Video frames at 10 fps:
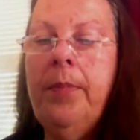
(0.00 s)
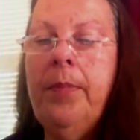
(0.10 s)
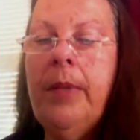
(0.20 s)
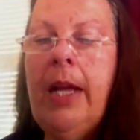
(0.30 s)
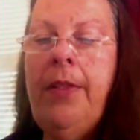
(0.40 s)

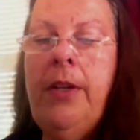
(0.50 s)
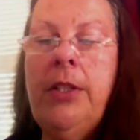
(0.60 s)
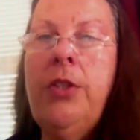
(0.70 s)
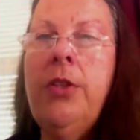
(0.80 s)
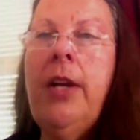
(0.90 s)
there's
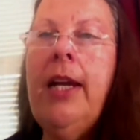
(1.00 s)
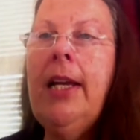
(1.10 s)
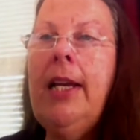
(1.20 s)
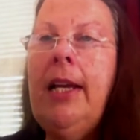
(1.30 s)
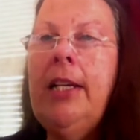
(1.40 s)
a direct
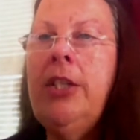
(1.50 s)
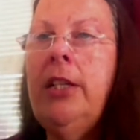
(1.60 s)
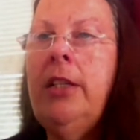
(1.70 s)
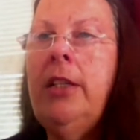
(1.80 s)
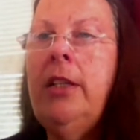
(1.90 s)

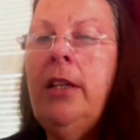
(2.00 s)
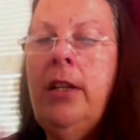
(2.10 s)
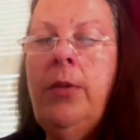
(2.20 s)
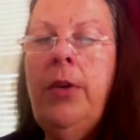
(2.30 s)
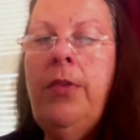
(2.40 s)
connection
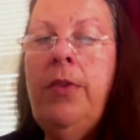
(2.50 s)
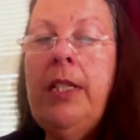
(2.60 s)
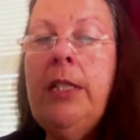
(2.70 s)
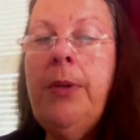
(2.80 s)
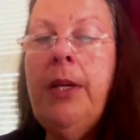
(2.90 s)
with
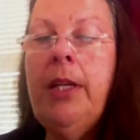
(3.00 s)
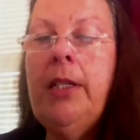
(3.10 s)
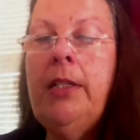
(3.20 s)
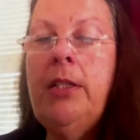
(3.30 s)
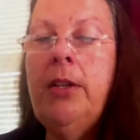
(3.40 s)
Facebook and
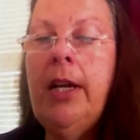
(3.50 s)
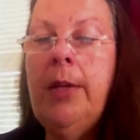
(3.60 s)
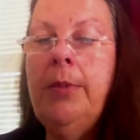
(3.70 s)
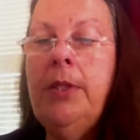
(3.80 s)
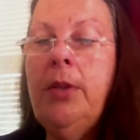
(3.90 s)

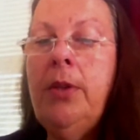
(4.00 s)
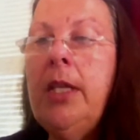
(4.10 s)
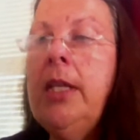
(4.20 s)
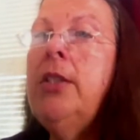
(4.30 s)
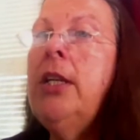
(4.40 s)
Instagram. So
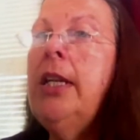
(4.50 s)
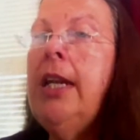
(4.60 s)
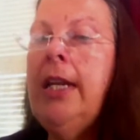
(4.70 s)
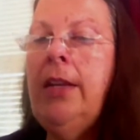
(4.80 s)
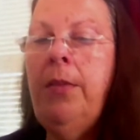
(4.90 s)
things are going to
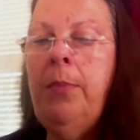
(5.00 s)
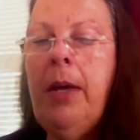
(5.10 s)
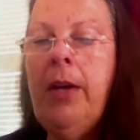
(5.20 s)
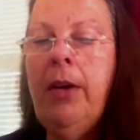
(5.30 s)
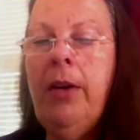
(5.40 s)
get even
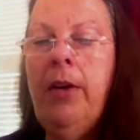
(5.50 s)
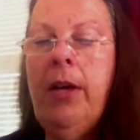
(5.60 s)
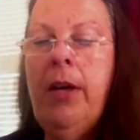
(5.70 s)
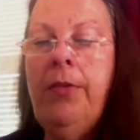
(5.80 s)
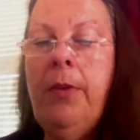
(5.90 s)
better
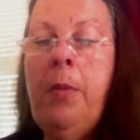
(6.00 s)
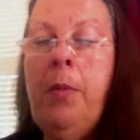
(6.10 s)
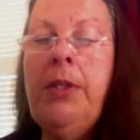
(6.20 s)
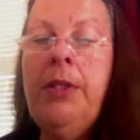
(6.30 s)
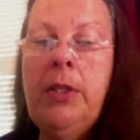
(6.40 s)
from a
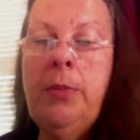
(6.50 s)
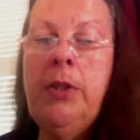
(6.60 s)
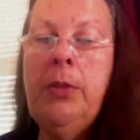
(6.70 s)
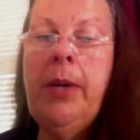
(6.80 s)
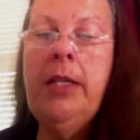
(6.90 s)
business
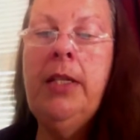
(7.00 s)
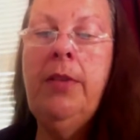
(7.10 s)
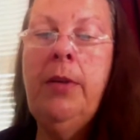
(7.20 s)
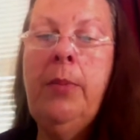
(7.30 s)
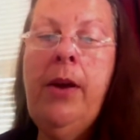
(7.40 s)
perspective
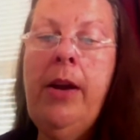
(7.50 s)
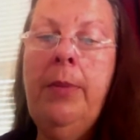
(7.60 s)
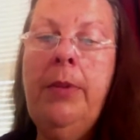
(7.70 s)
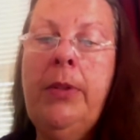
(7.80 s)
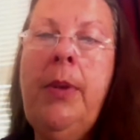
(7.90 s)
and a product
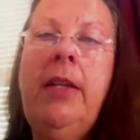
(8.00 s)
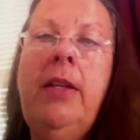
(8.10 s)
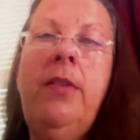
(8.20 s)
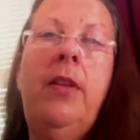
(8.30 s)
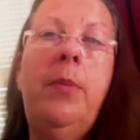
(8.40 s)

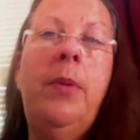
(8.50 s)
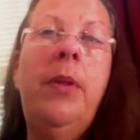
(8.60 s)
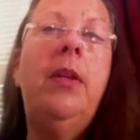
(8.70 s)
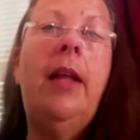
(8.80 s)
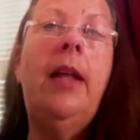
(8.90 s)
perspective. The
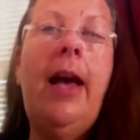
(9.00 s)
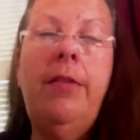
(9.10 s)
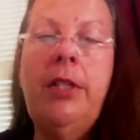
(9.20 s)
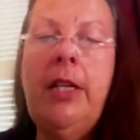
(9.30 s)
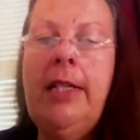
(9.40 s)
ability to
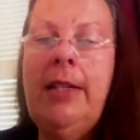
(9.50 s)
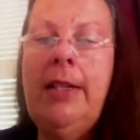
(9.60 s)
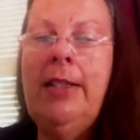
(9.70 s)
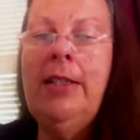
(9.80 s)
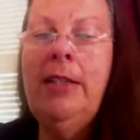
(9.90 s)
advertise on
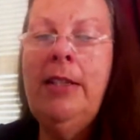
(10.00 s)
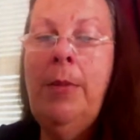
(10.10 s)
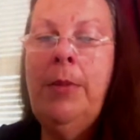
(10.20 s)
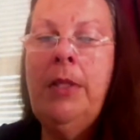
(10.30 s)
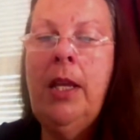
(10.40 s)
Instagram
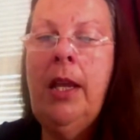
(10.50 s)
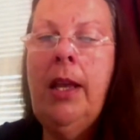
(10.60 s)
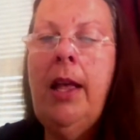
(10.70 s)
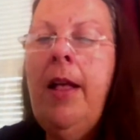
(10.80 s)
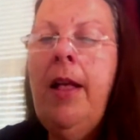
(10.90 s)
is key.
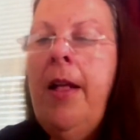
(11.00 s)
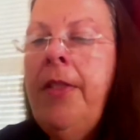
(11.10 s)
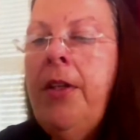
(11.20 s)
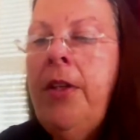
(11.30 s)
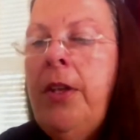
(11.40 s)

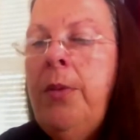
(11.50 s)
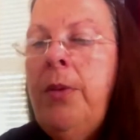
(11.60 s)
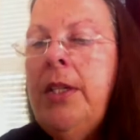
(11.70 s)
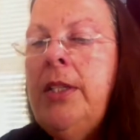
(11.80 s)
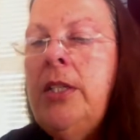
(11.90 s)
The other
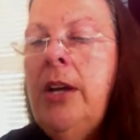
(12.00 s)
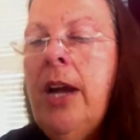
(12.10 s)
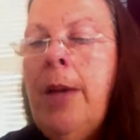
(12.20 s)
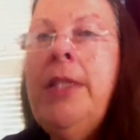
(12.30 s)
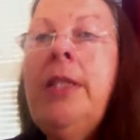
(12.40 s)
thing with
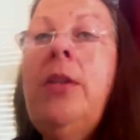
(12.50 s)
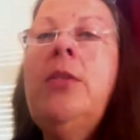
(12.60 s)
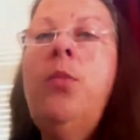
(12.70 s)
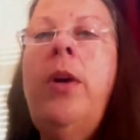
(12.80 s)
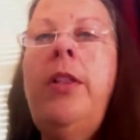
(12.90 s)
Instagram
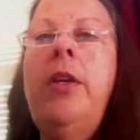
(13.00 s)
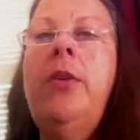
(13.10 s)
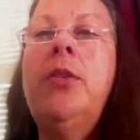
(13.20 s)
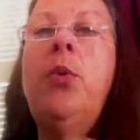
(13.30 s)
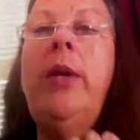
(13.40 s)
is one of
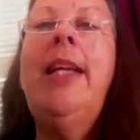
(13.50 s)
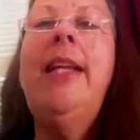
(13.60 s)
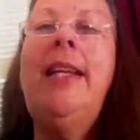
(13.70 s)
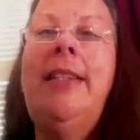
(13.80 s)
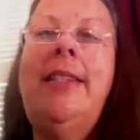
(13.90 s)
those quick
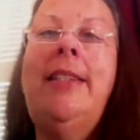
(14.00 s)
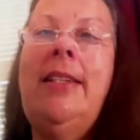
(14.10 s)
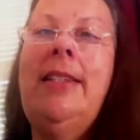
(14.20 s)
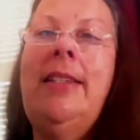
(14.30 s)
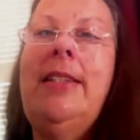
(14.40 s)
and
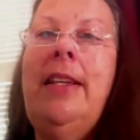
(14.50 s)
instants.